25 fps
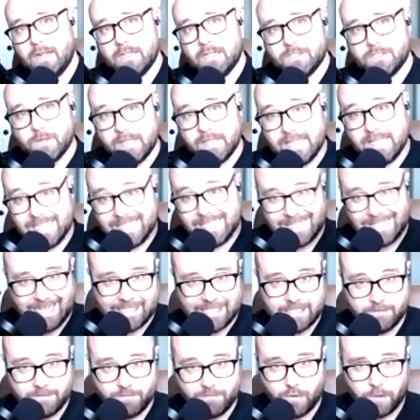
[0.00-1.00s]
so I think
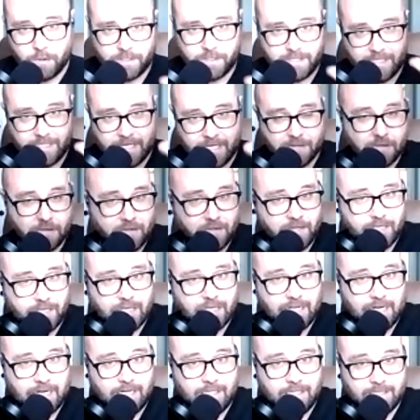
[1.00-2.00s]
that's important. The other thing
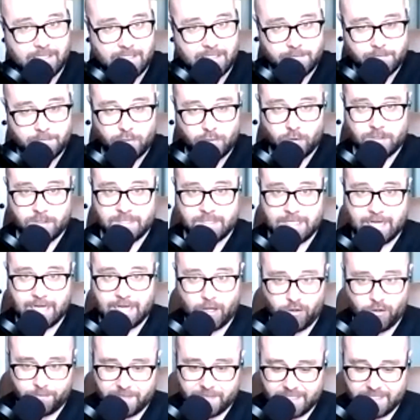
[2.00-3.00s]
that is important that
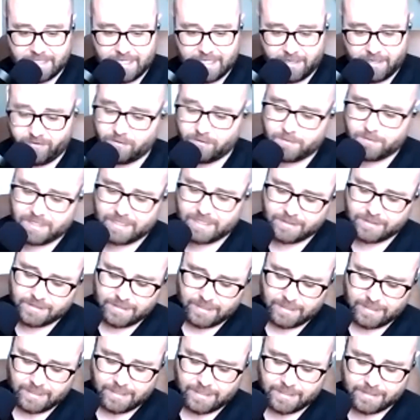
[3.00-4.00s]
I hope they take from this
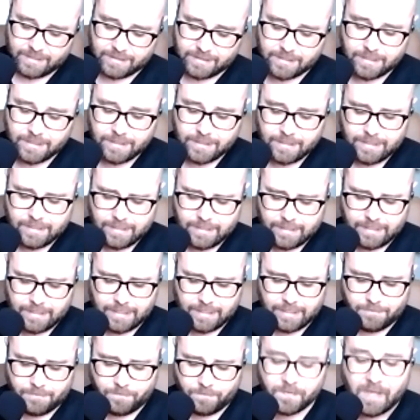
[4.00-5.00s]
is
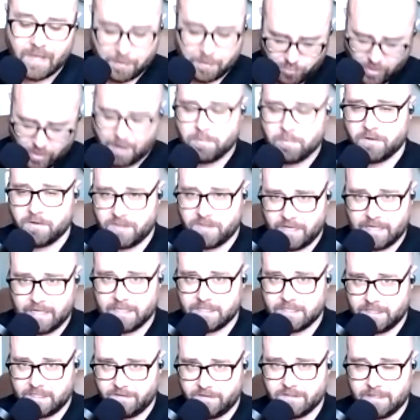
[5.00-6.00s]
um, that proper
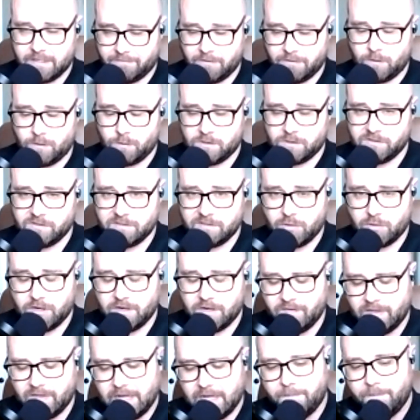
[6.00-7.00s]
theology of suffering, which was a
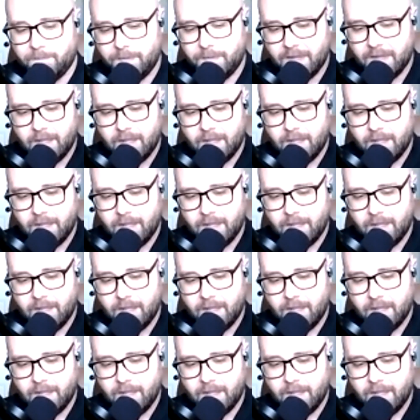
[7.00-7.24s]
part of that.